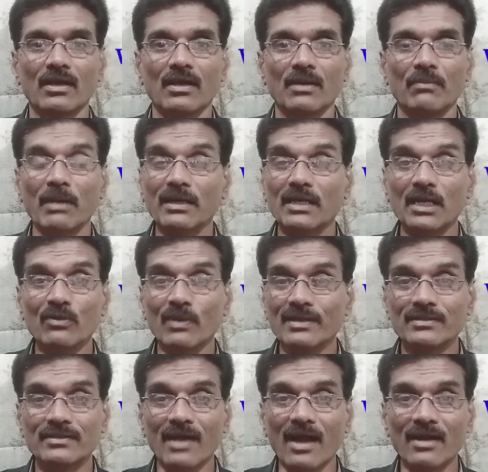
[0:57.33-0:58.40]
But it was
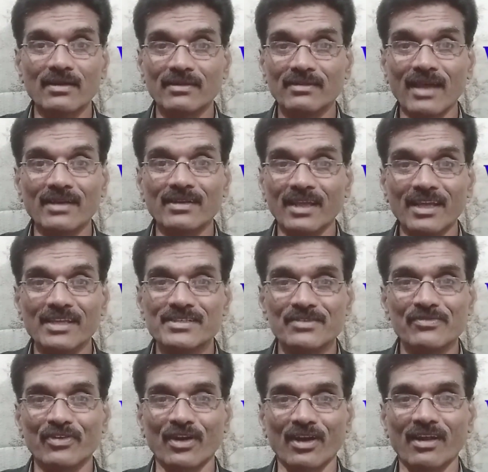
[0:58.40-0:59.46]
not that easy
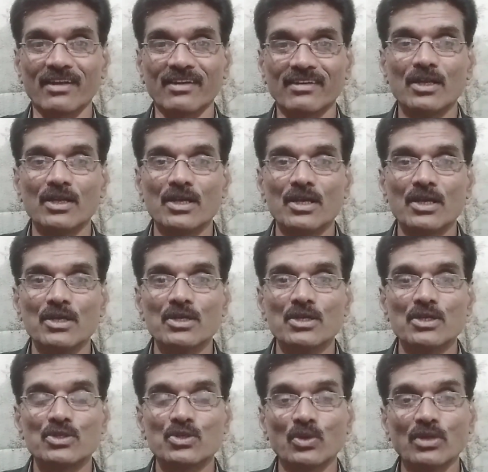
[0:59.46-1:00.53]
for her.
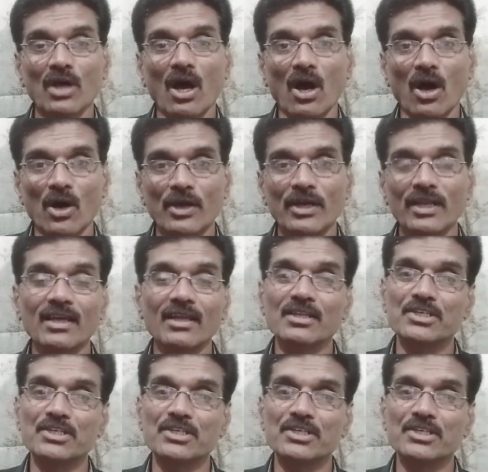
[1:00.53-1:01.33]
So the ordeal